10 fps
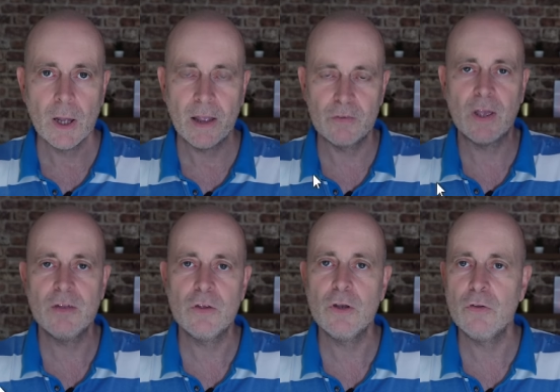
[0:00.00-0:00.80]

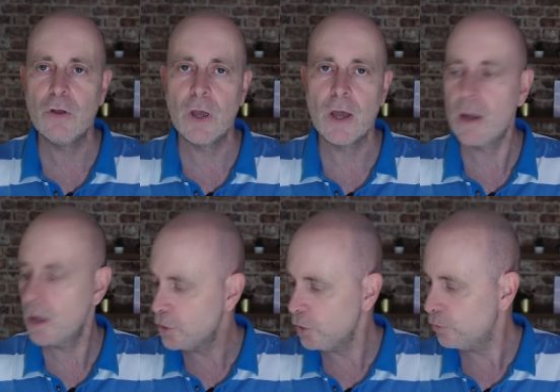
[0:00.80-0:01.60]
Exciting
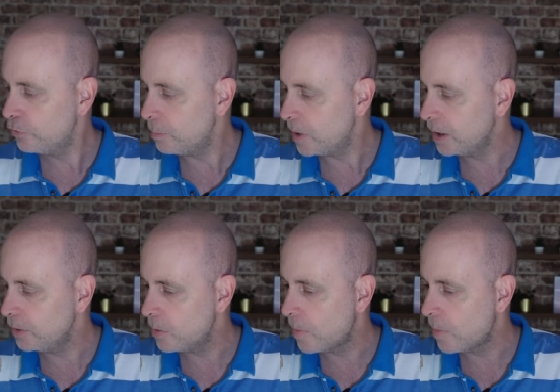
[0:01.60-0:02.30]
news to bring you